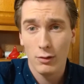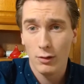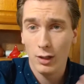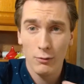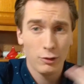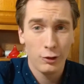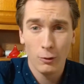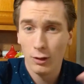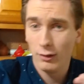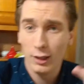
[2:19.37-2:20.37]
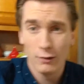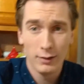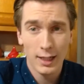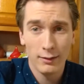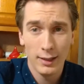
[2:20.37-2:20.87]
It was shortly going
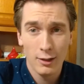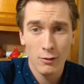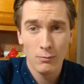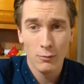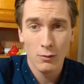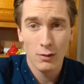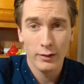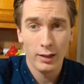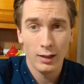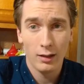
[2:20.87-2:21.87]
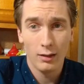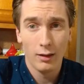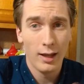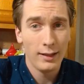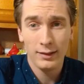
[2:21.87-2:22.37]
downhill more than
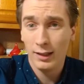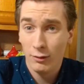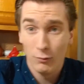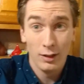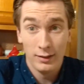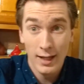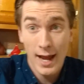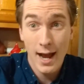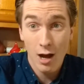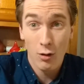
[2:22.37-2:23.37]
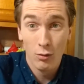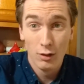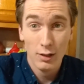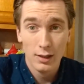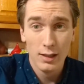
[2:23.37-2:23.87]
less than it was now,
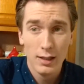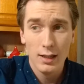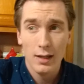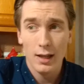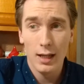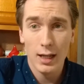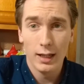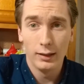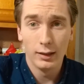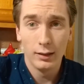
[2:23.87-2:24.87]
and